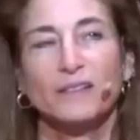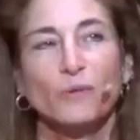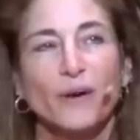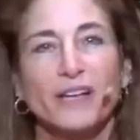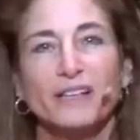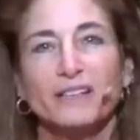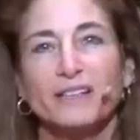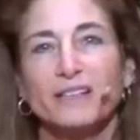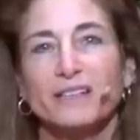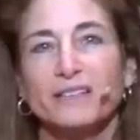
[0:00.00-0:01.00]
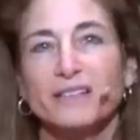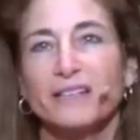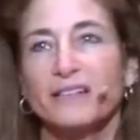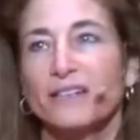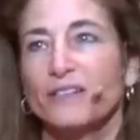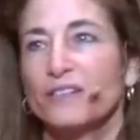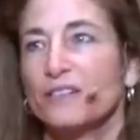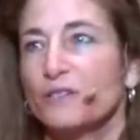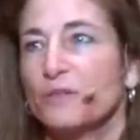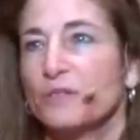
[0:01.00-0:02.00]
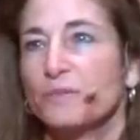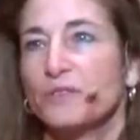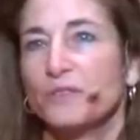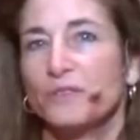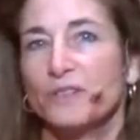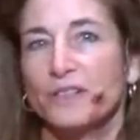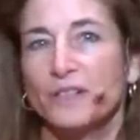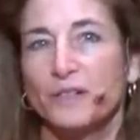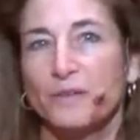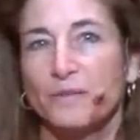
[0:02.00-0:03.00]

awakeness, that tenderness was obscured.